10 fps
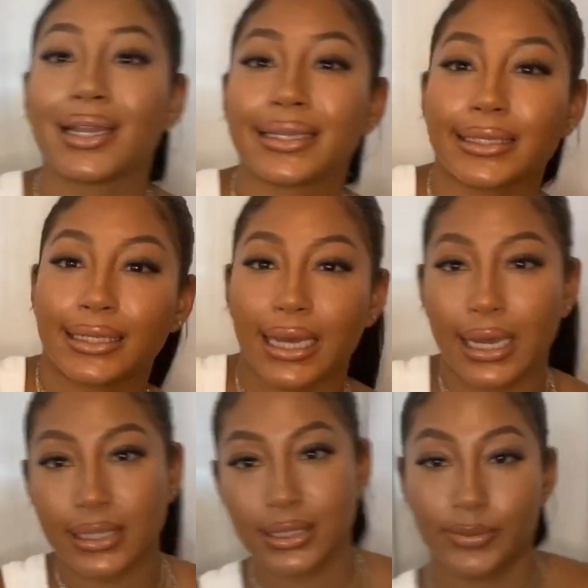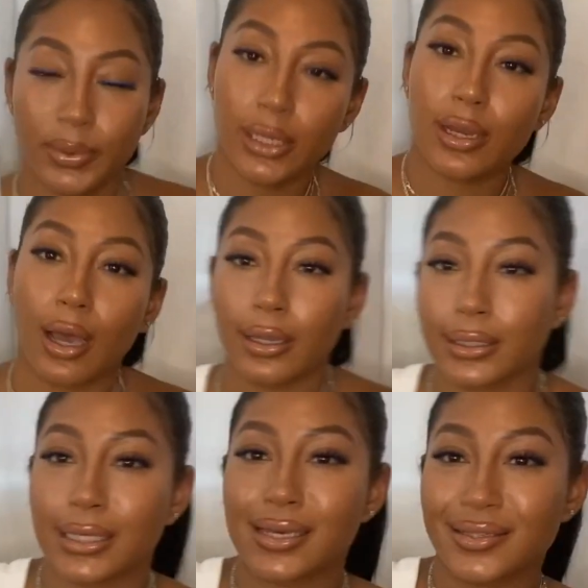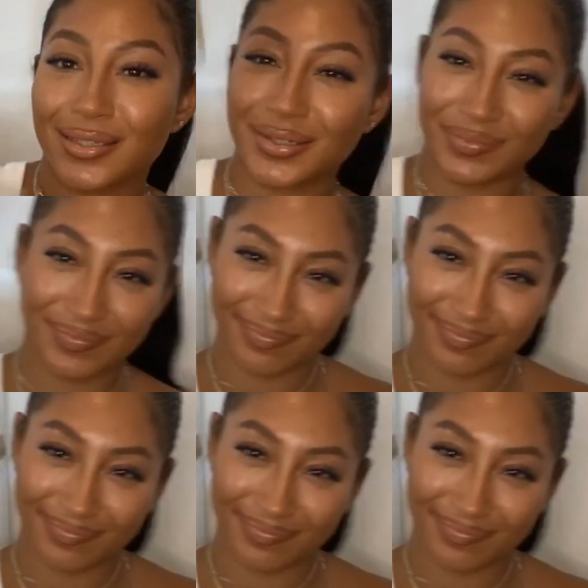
Last but not least,